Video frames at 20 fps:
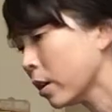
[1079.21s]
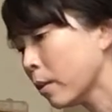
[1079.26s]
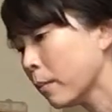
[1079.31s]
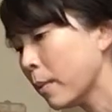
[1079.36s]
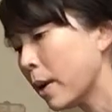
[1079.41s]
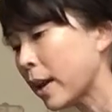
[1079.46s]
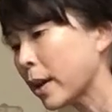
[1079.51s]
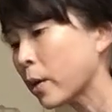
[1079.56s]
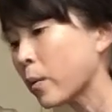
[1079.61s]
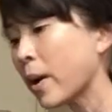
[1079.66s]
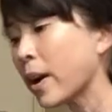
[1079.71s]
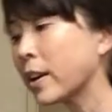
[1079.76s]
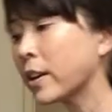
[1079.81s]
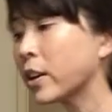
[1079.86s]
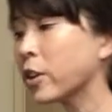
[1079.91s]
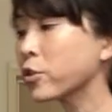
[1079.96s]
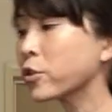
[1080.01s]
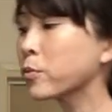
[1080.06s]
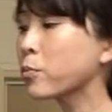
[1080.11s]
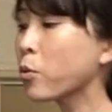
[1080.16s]
But anyway,
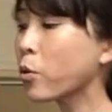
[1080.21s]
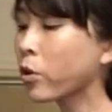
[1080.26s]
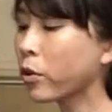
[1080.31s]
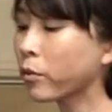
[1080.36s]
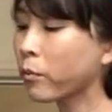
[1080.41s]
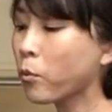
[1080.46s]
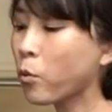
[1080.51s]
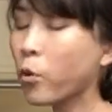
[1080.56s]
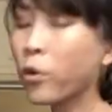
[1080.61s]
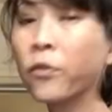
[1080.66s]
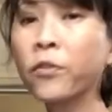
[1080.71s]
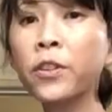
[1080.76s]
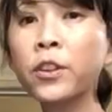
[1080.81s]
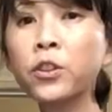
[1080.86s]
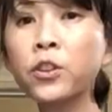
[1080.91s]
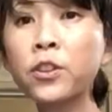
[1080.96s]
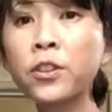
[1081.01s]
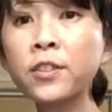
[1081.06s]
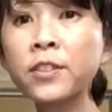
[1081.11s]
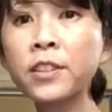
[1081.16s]
here's more of the
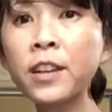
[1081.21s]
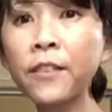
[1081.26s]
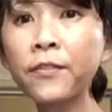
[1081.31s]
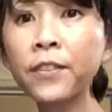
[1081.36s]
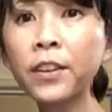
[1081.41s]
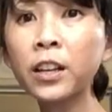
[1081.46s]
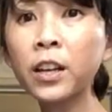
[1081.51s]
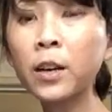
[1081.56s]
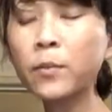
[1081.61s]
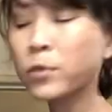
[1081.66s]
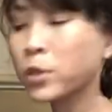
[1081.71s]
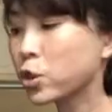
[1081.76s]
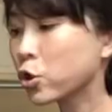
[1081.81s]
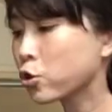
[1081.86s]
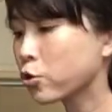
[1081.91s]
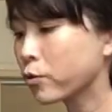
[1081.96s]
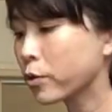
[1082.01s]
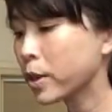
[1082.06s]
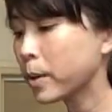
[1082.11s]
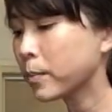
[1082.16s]
stuff that comes in
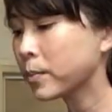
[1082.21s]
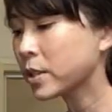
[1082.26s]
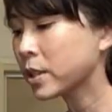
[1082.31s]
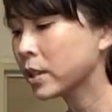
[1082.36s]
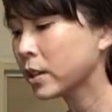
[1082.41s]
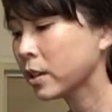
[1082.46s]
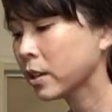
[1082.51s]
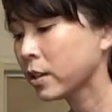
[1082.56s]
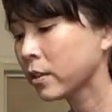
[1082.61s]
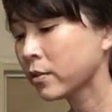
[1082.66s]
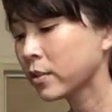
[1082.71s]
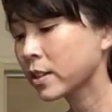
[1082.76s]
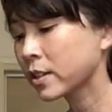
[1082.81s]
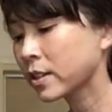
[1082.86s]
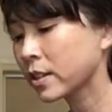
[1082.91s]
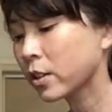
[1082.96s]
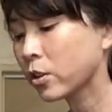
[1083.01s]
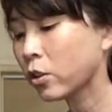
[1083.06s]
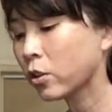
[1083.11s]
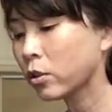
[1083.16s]
Trtl.
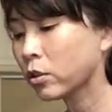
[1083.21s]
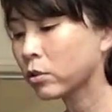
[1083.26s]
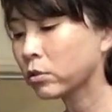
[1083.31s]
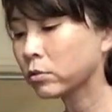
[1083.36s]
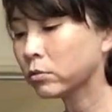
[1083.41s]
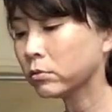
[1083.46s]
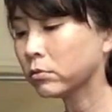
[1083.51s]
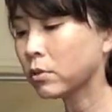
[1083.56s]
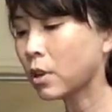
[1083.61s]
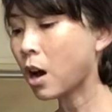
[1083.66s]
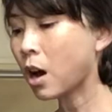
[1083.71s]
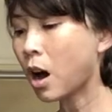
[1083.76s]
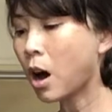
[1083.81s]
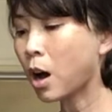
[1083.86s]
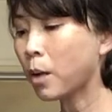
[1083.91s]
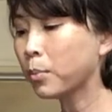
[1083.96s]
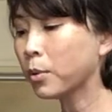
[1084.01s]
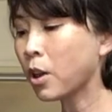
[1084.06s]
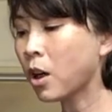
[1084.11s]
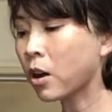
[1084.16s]
This little
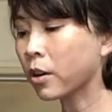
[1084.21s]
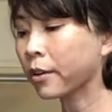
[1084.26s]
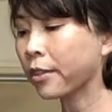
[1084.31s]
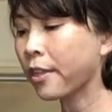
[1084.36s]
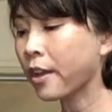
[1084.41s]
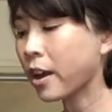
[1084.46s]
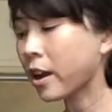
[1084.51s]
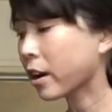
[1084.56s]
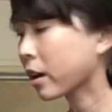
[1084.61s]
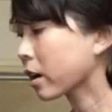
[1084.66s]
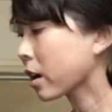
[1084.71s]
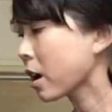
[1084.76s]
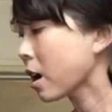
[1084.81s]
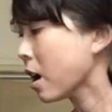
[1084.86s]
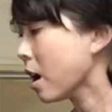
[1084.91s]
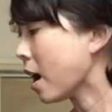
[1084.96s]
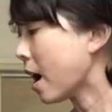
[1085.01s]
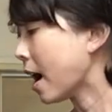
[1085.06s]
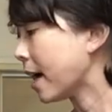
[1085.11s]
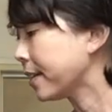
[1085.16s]
oblong thing.
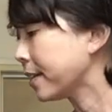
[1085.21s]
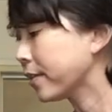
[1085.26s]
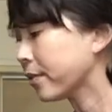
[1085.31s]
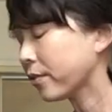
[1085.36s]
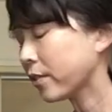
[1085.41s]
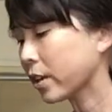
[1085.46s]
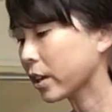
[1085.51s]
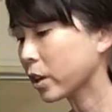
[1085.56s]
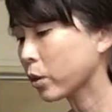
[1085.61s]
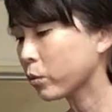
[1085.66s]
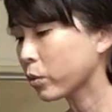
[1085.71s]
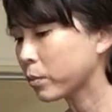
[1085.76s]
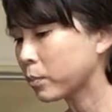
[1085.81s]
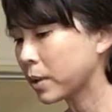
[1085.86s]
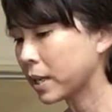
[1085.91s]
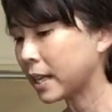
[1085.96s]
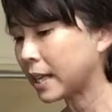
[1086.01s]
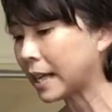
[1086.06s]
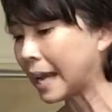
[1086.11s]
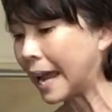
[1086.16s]
I didn't think it would
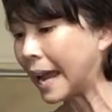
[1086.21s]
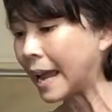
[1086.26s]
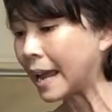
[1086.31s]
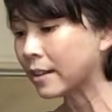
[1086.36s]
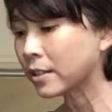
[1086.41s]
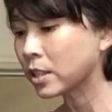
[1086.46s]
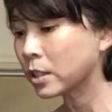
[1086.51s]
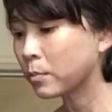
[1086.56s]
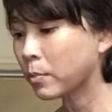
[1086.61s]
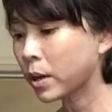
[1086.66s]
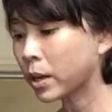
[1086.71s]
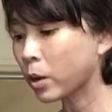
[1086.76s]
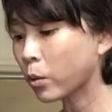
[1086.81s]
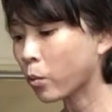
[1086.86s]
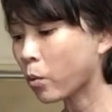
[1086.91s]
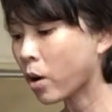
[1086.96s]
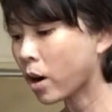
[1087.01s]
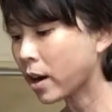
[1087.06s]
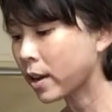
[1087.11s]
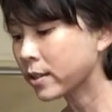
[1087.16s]
be handy, but
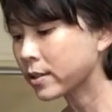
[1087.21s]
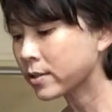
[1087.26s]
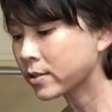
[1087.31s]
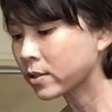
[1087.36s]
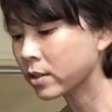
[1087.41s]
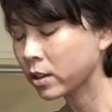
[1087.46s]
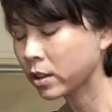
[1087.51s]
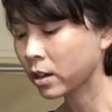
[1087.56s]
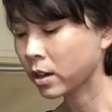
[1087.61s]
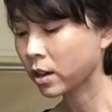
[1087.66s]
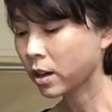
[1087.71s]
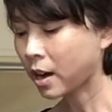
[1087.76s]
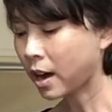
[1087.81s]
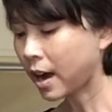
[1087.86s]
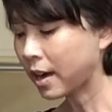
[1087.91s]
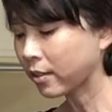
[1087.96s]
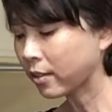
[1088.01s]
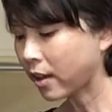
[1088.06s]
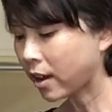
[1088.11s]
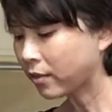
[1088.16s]
it was.
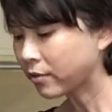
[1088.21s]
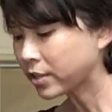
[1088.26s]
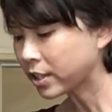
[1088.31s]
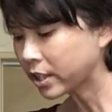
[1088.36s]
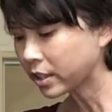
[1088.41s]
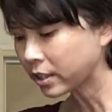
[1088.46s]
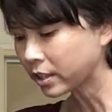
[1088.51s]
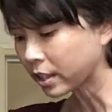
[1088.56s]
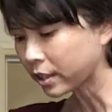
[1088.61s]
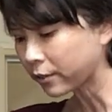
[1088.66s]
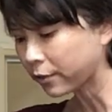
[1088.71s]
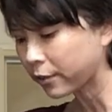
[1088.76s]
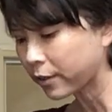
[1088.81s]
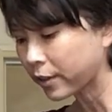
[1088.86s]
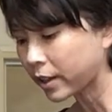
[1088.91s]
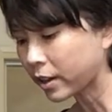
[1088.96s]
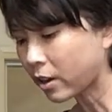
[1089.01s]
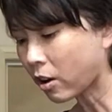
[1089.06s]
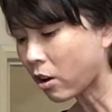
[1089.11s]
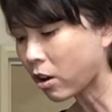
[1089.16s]
I loved it. It
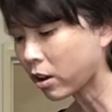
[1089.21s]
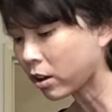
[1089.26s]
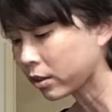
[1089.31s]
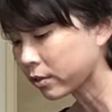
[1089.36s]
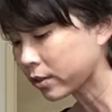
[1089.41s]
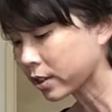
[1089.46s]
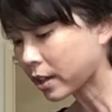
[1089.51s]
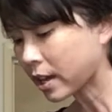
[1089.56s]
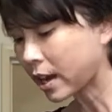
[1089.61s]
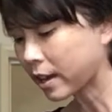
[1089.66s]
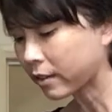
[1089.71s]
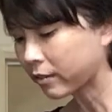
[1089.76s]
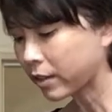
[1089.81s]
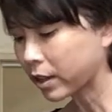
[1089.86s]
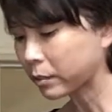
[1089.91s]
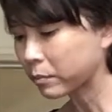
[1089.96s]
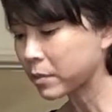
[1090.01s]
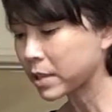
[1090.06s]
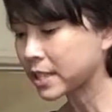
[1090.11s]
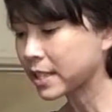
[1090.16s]
fit all the kind of
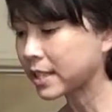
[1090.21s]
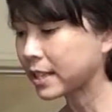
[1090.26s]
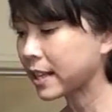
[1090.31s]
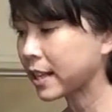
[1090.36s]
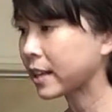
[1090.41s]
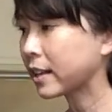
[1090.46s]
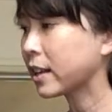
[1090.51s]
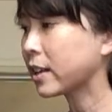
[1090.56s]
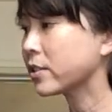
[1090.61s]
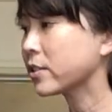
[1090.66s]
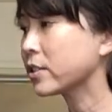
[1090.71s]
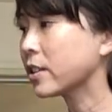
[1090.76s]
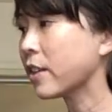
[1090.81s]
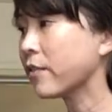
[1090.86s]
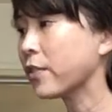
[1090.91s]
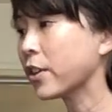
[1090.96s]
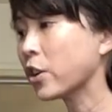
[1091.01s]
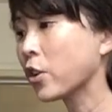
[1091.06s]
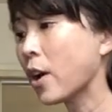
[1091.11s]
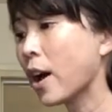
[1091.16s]
like miscellaneous
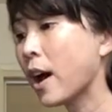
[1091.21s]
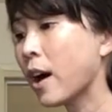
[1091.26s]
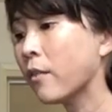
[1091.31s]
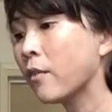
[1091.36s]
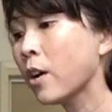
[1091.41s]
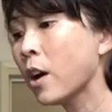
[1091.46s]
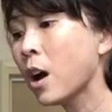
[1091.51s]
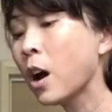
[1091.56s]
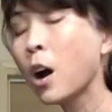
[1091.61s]
stuff that you have.